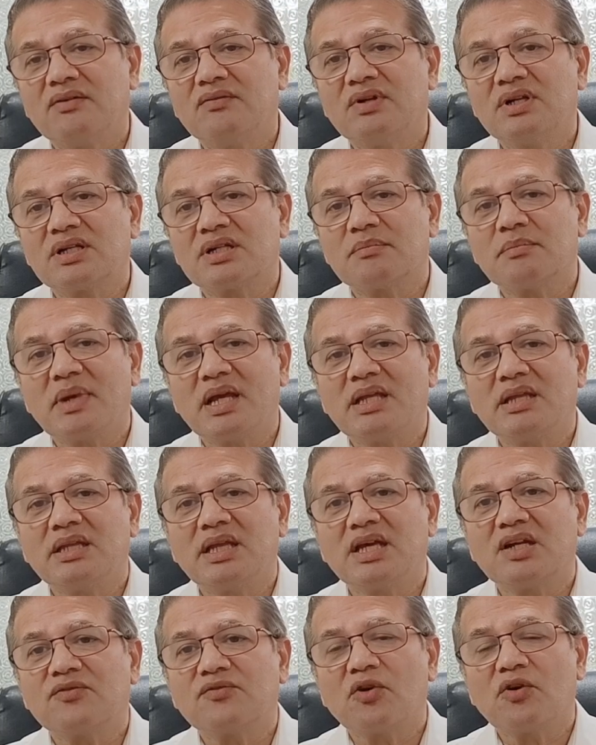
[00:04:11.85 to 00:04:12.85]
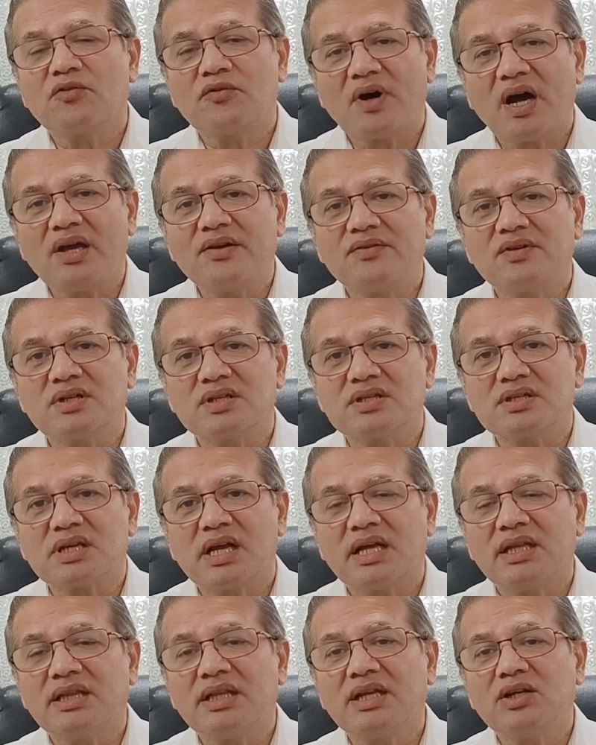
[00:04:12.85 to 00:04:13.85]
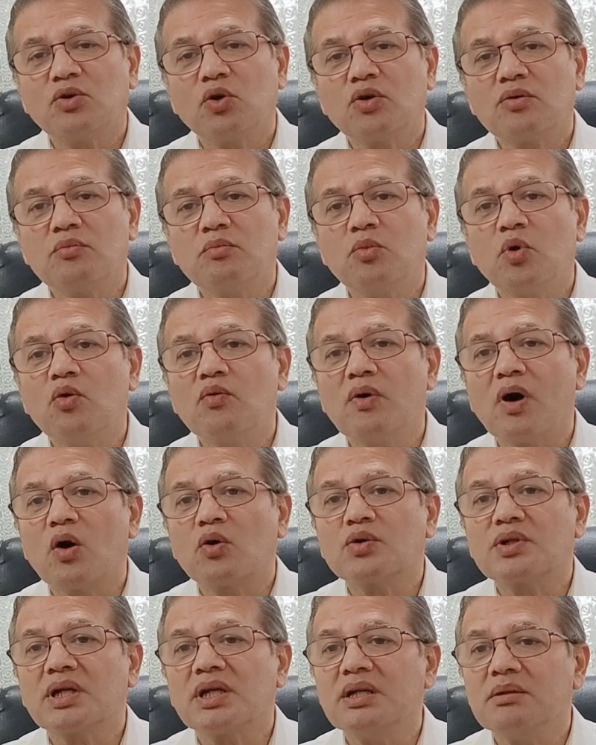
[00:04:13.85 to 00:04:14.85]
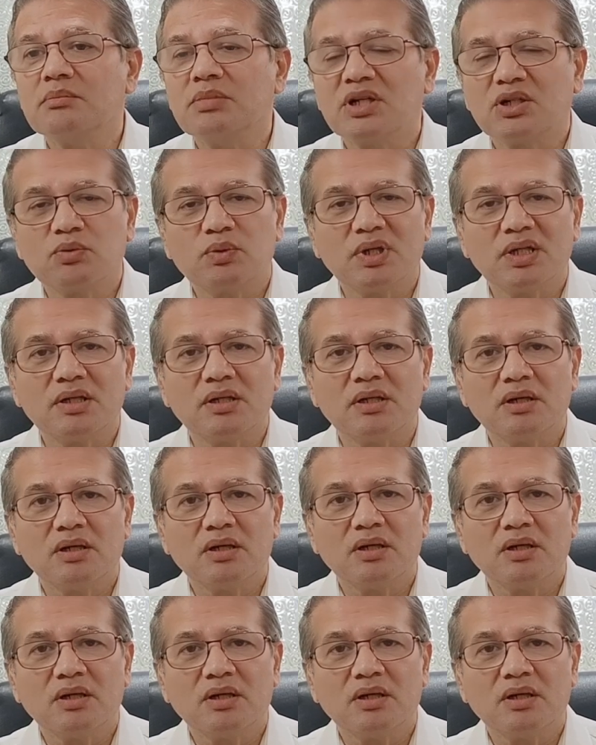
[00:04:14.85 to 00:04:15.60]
will remain there for 5 years and they don't move out in between?